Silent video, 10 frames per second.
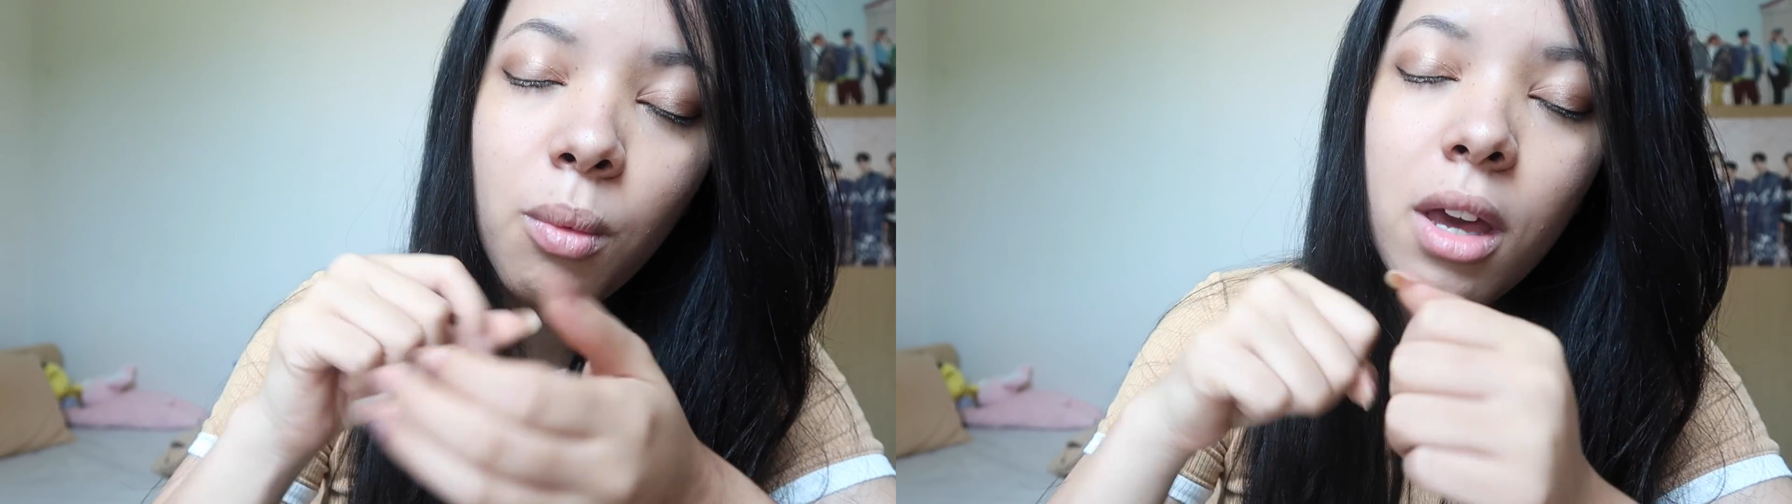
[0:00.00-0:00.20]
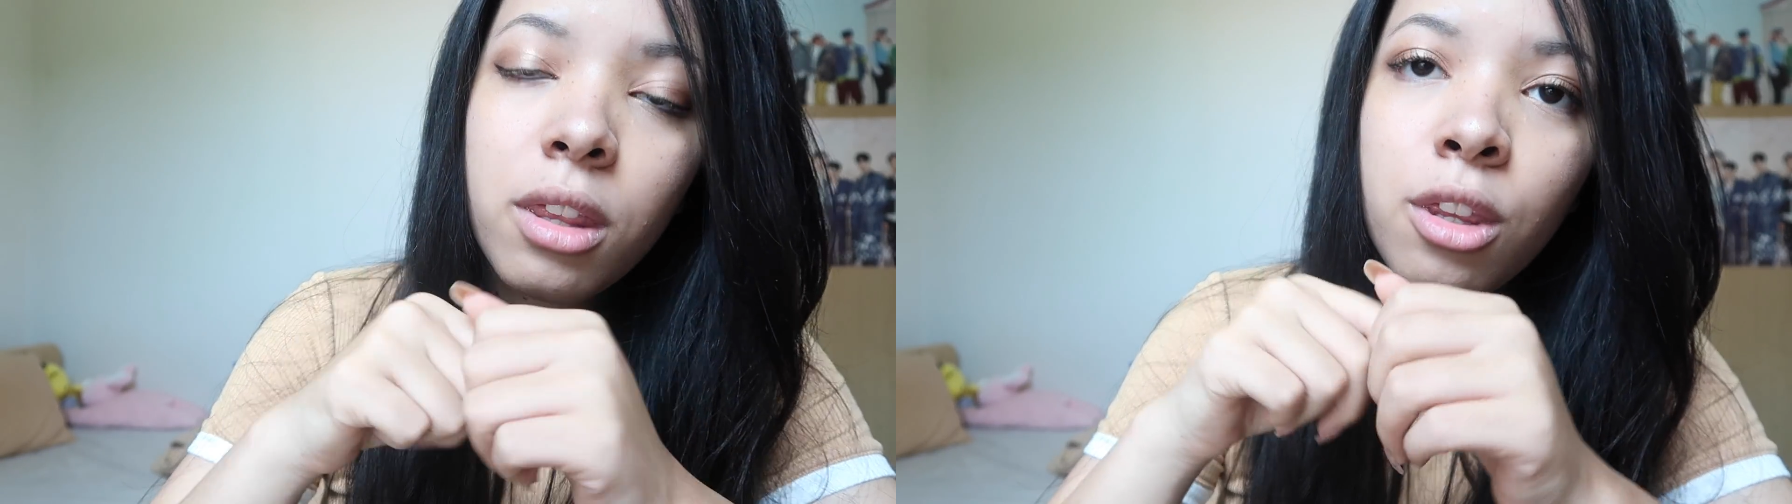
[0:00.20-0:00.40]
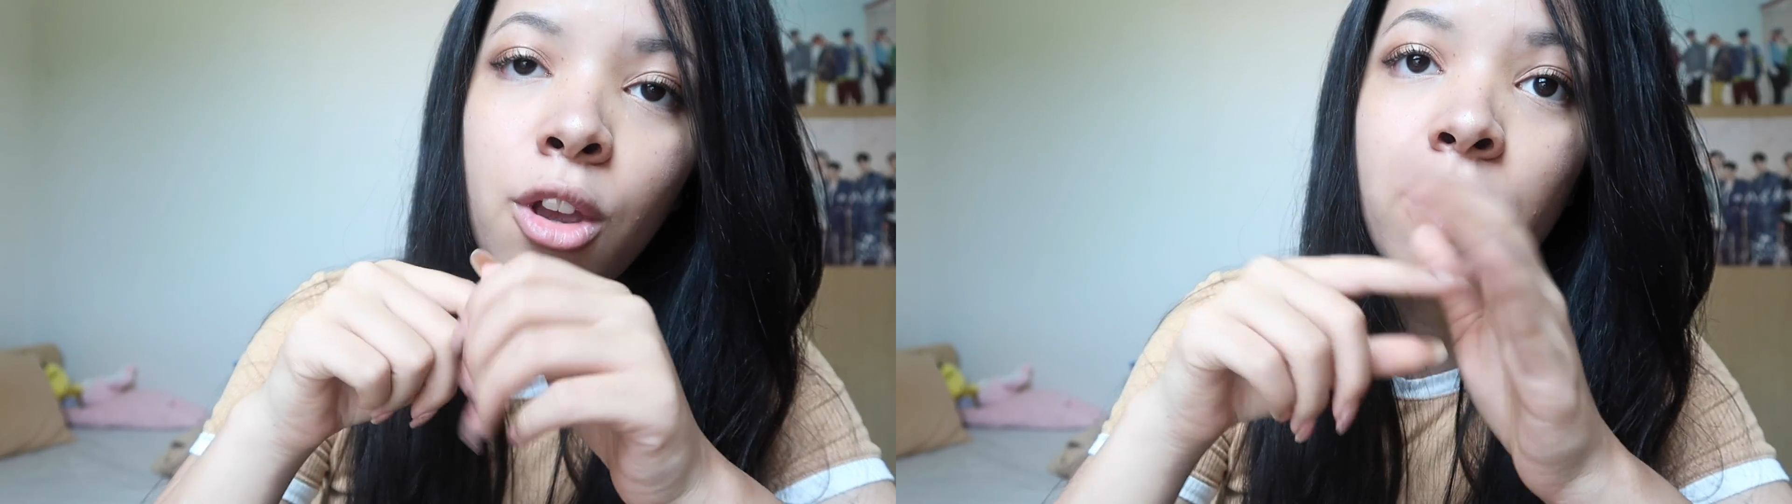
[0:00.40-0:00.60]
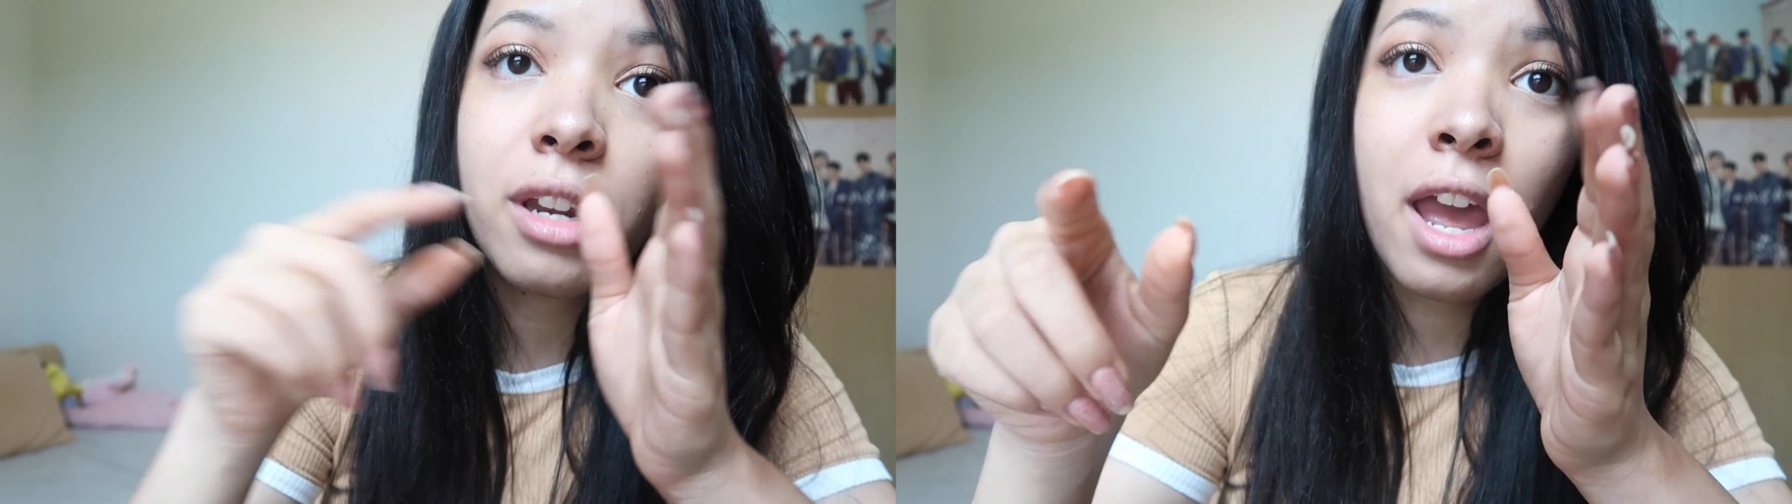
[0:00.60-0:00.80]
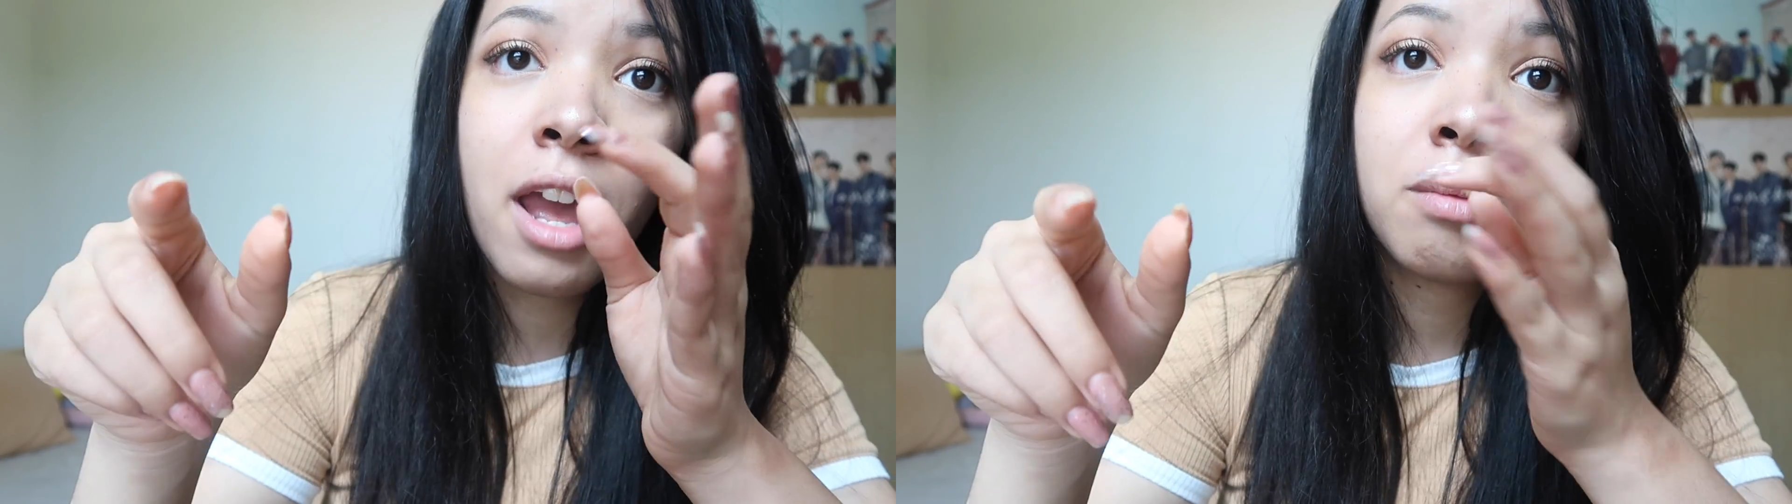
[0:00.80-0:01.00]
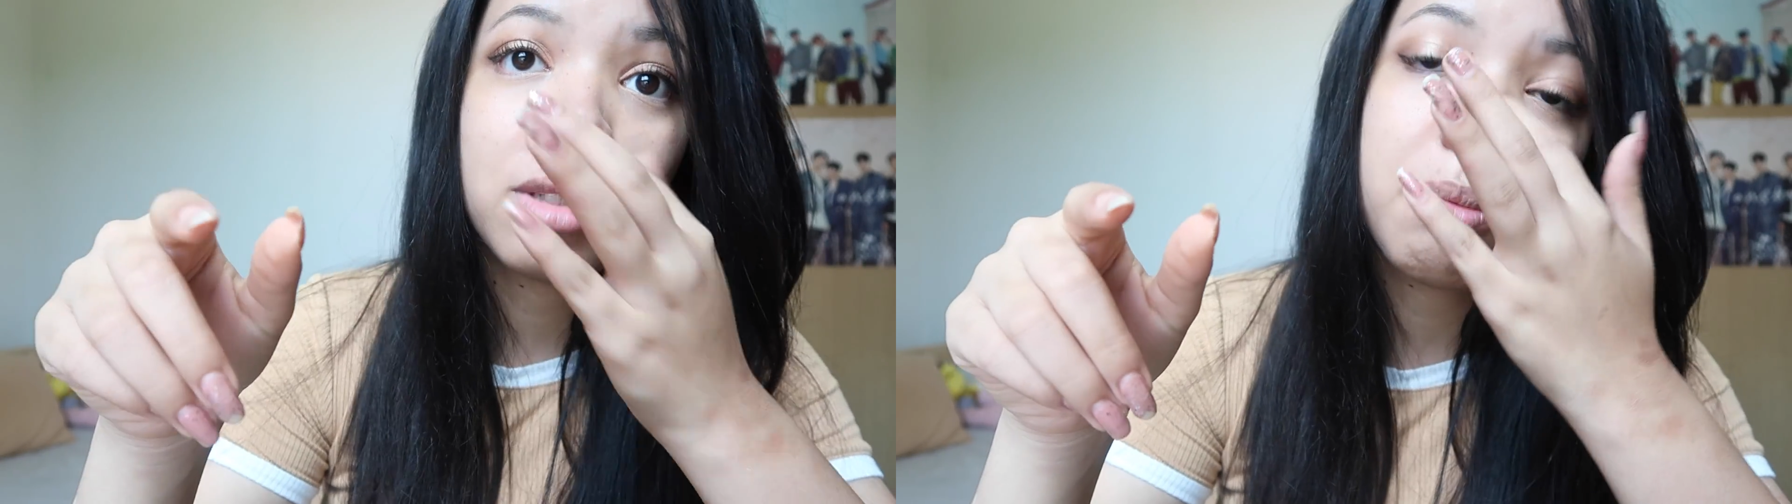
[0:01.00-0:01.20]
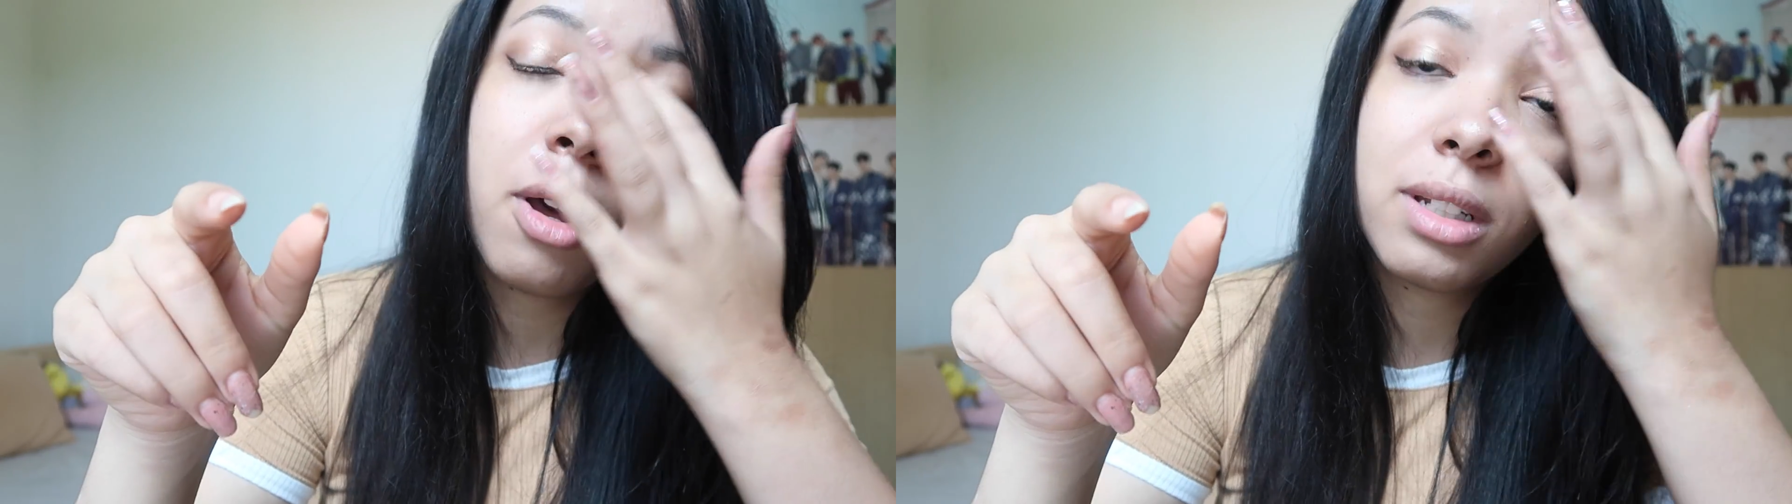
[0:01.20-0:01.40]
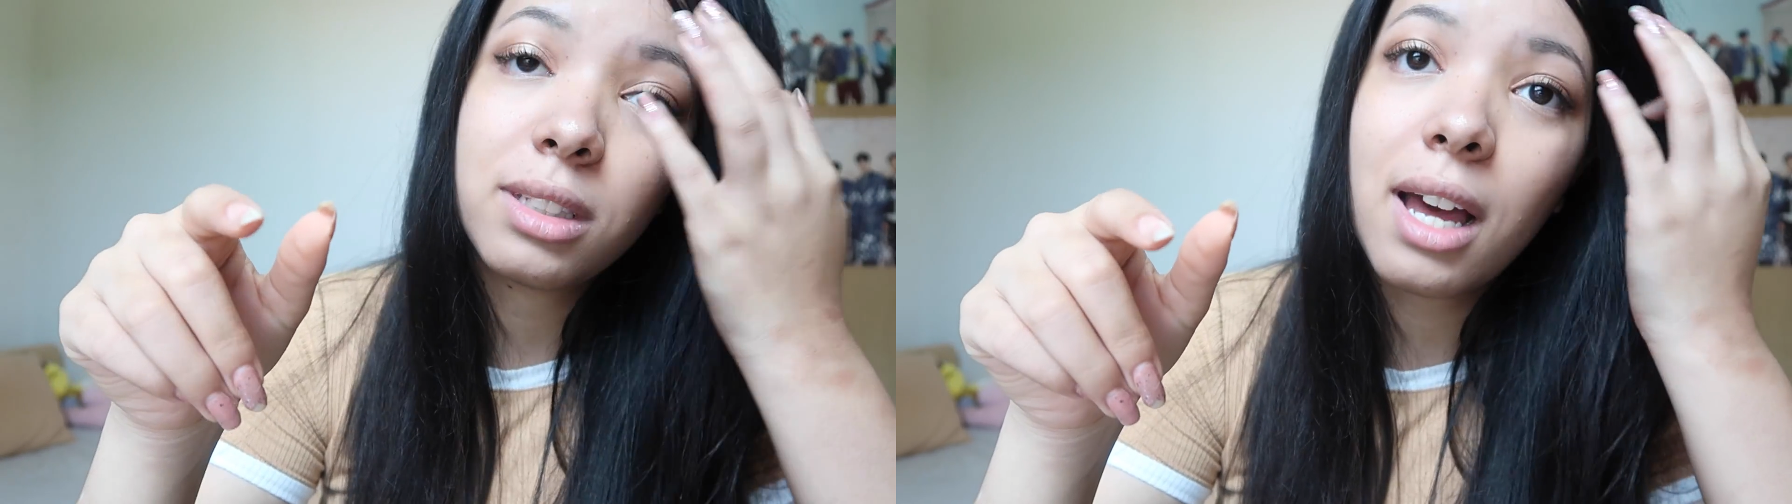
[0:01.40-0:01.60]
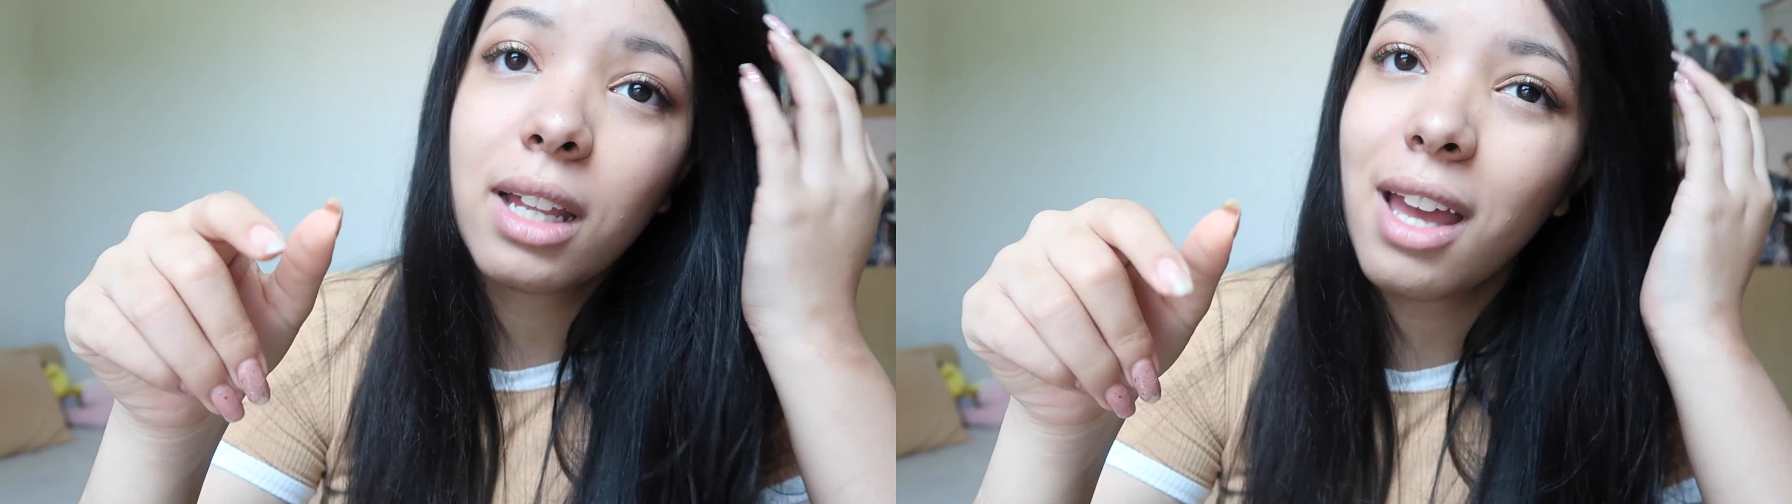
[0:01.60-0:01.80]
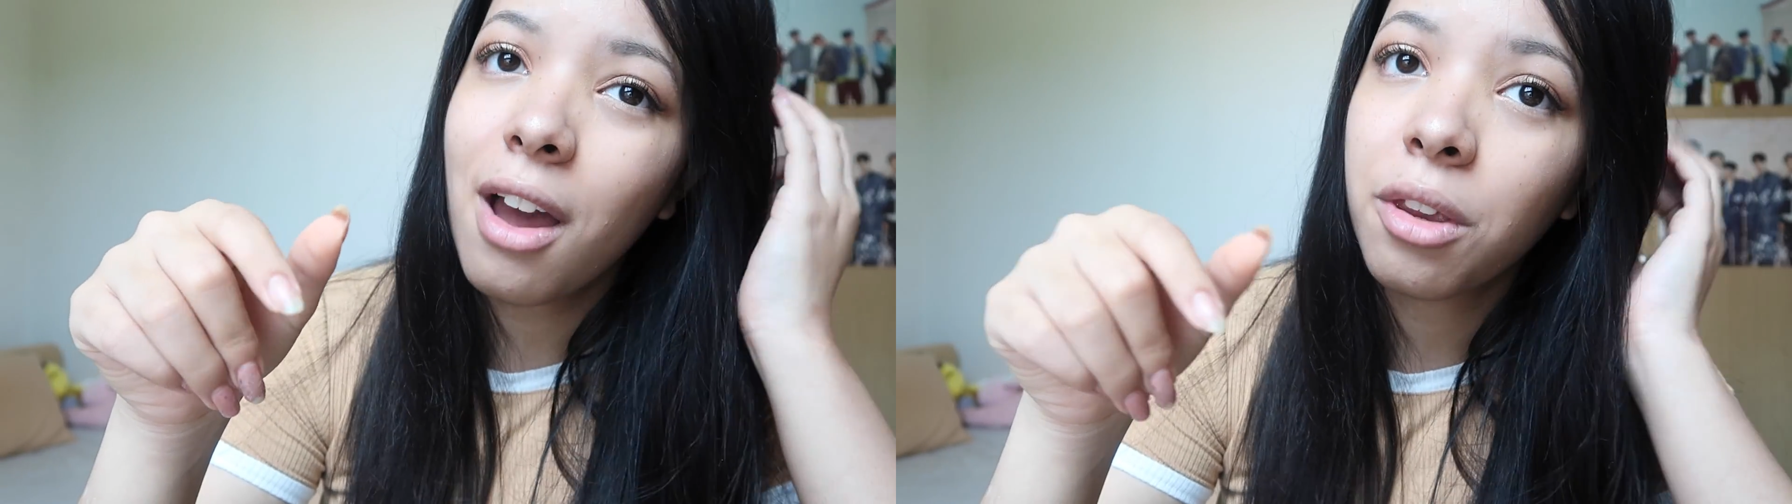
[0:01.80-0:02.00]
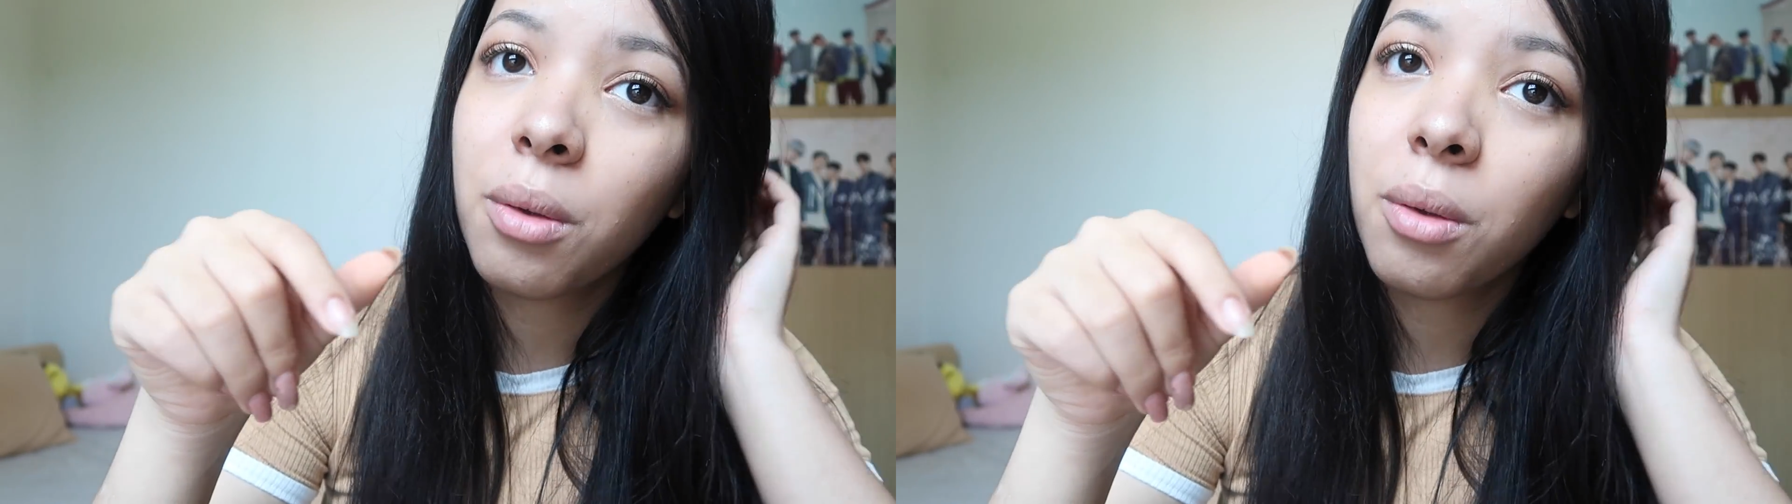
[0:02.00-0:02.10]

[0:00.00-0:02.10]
with your name spelled exactly how